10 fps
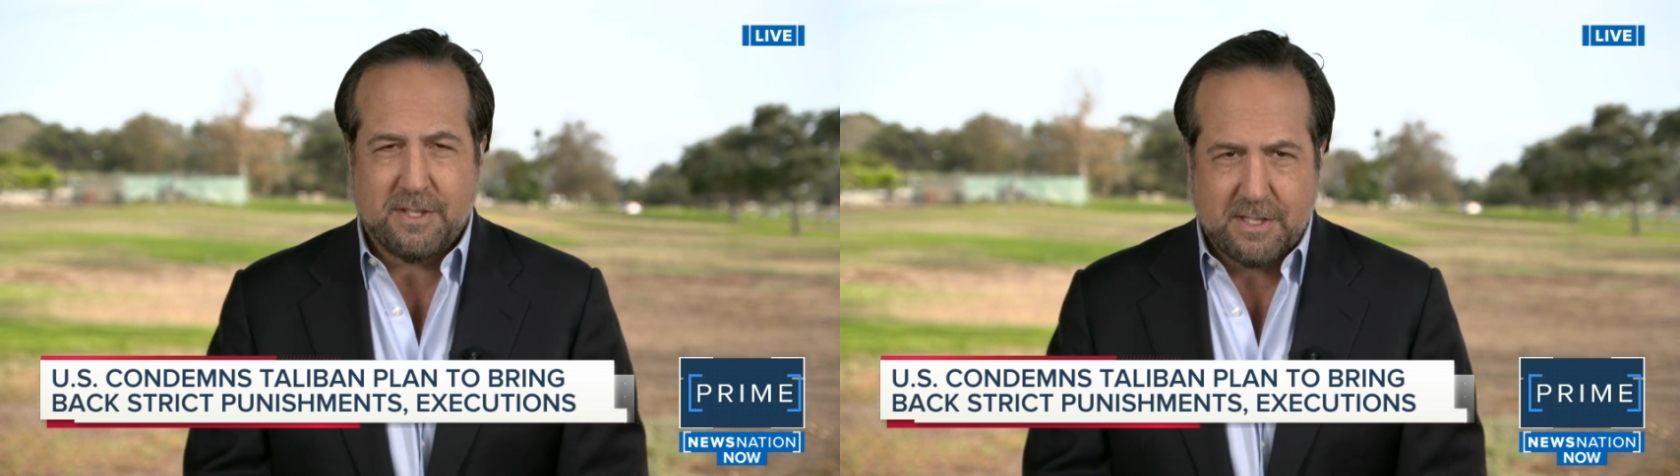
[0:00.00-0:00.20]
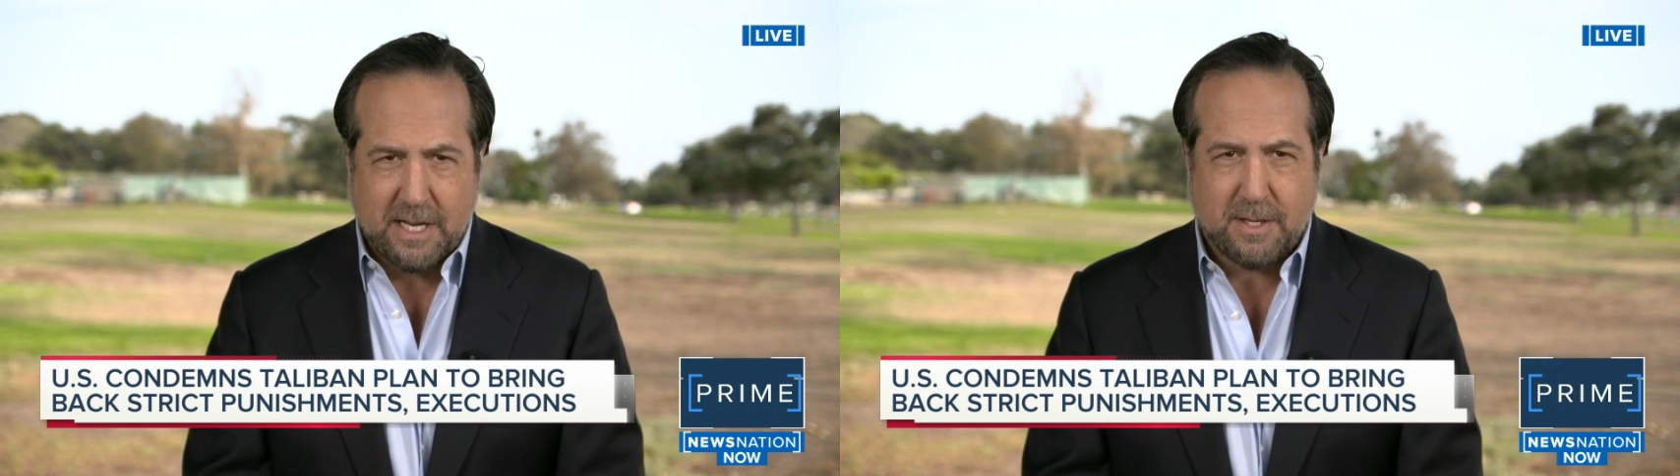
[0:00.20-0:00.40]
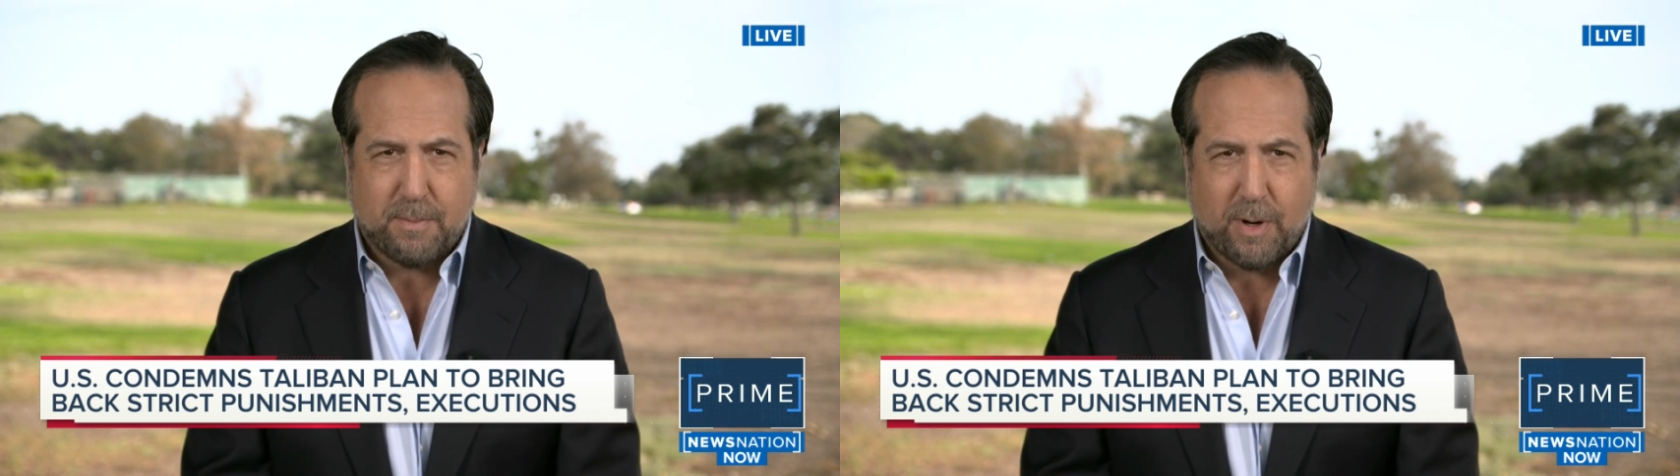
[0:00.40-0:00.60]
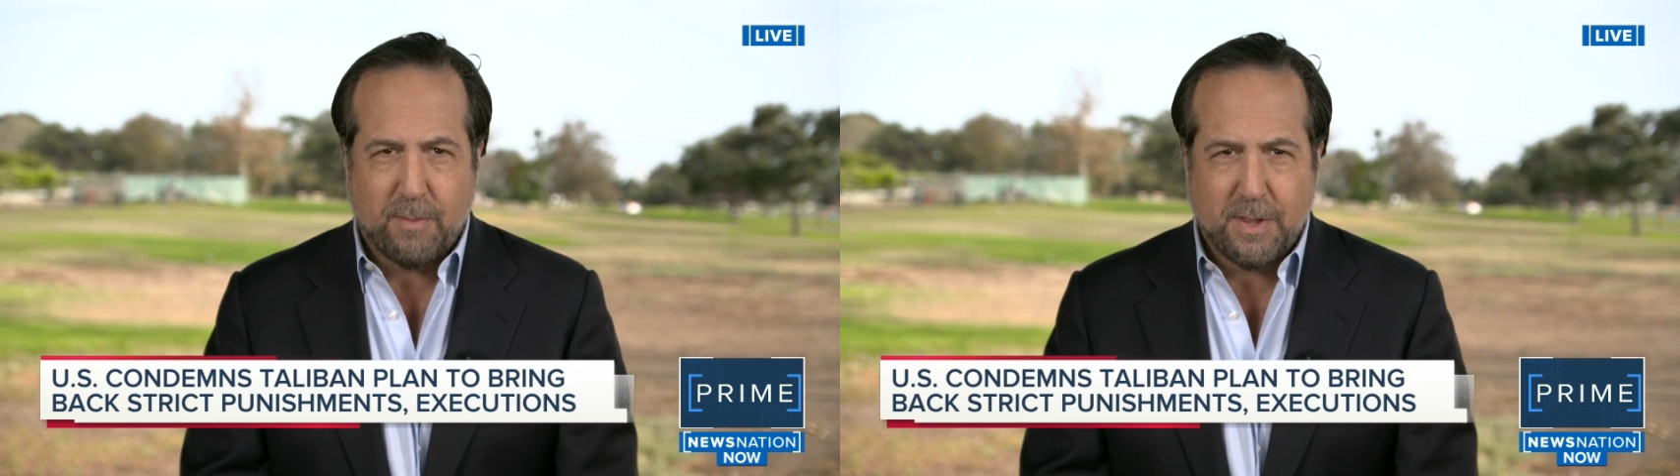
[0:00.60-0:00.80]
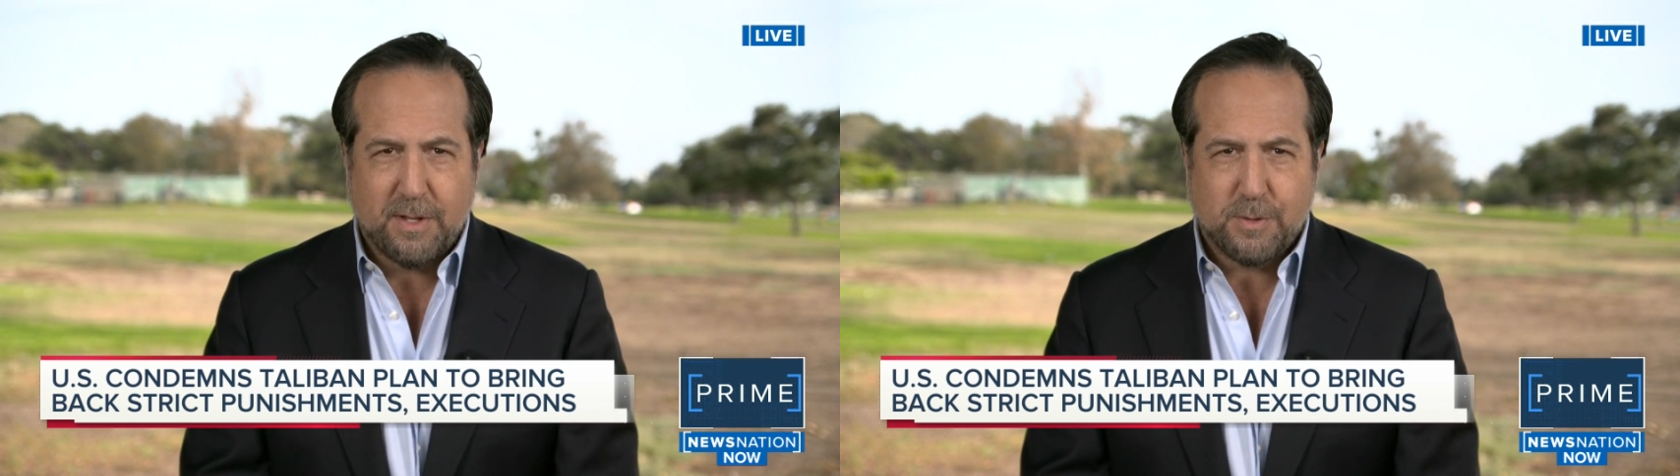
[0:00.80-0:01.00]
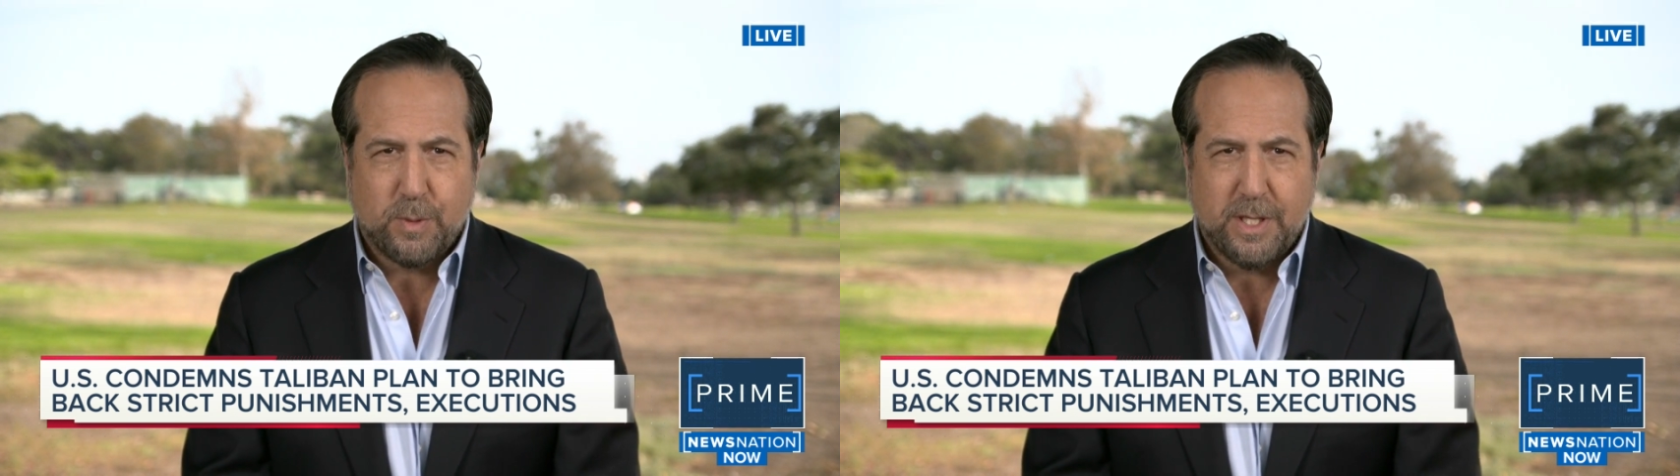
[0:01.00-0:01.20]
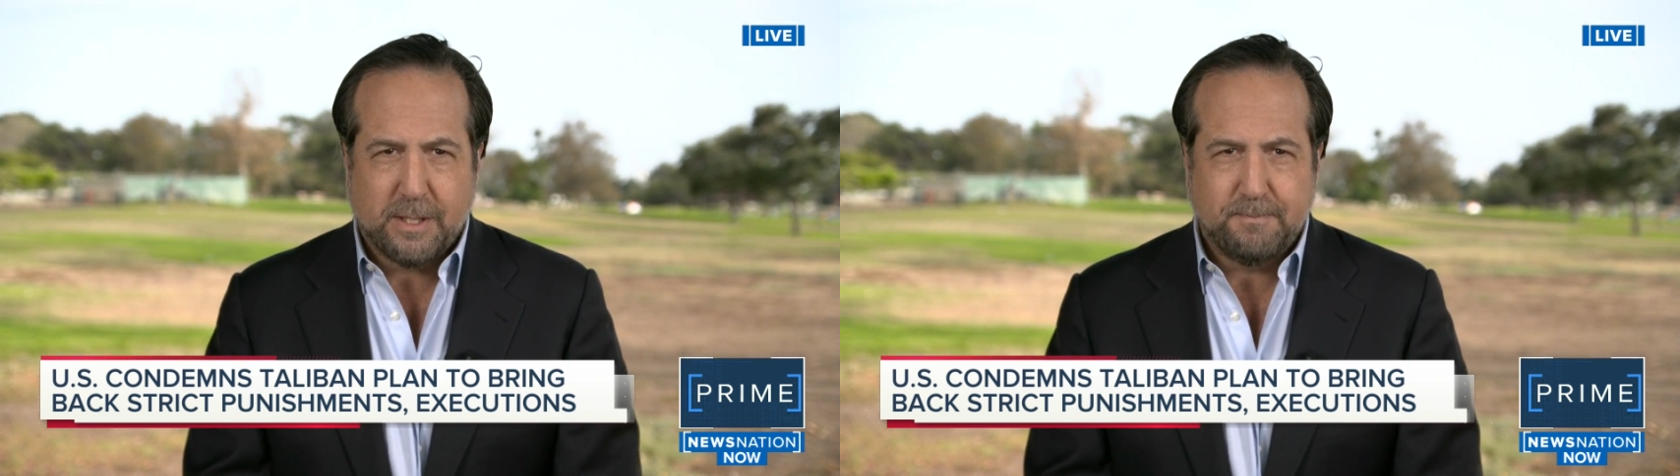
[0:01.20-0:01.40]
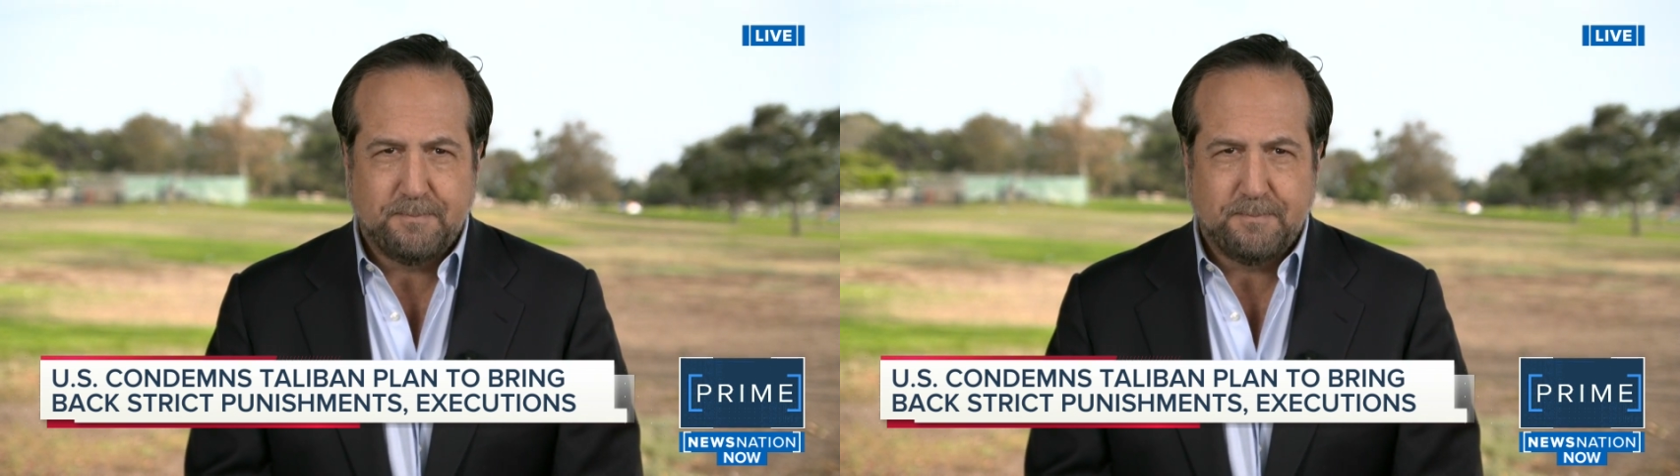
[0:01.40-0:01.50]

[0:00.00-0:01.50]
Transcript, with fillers: the State Department this week.